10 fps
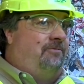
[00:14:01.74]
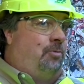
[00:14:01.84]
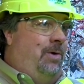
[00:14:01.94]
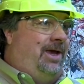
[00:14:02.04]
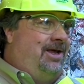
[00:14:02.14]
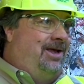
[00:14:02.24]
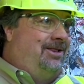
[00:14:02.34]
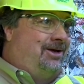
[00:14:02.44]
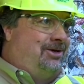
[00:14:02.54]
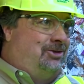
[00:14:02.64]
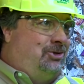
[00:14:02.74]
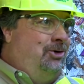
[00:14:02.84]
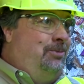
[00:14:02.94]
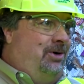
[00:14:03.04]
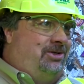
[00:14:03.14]
If we can get the
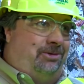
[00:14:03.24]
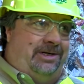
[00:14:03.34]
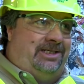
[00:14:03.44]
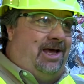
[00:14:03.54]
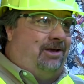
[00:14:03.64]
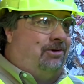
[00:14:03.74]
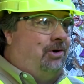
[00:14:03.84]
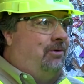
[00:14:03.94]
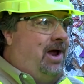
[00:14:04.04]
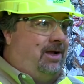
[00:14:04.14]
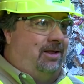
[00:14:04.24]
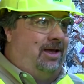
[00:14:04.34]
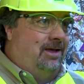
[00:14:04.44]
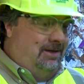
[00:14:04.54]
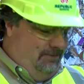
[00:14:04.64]
consumer to recycle
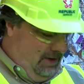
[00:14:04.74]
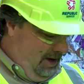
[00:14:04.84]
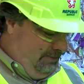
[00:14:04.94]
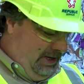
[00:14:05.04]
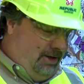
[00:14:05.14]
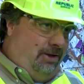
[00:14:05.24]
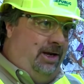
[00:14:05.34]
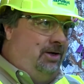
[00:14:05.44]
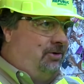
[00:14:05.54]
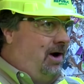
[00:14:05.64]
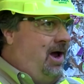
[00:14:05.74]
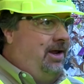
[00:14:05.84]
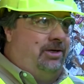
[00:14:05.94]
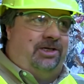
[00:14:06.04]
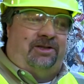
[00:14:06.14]
correctly, empty, clean, dry,
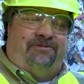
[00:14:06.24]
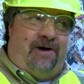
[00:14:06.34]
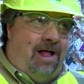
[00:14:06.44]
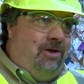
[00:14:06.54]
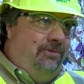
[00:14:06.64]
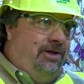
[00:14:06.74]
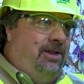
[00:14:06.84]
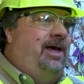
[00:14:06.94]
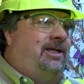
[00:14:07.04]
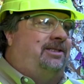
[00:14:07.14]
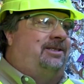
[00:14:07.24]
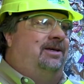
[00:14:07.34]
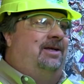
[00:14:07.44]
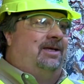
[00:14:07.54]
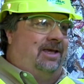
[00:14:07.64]
and just follow the list,
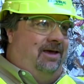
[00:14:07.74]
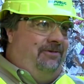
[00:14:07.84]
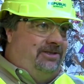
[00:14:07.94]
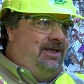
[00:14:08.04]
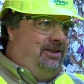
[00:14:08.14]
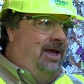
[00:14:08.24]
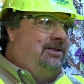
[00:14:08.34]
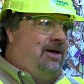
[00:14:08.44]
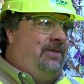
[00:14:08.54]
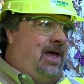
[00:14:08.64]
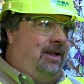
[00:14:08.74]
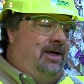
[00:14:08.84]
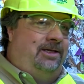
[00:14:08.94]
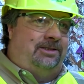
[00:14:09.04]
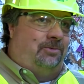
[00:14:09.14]
give us the things on that
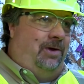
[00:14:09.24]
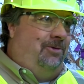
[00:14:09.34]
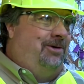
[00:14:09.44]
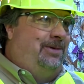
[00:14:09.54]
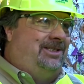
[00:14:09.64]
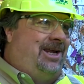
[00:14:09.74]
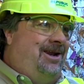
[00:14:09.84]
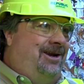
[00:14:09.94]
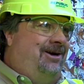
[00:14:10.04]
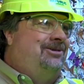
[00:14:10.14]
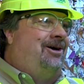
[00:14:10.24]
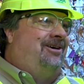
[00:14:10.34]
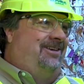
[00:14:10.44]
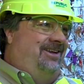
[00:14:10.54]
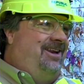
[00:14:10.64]
list, we wouldn't be standing here
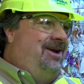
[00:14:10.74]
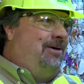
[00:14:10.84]
talking today,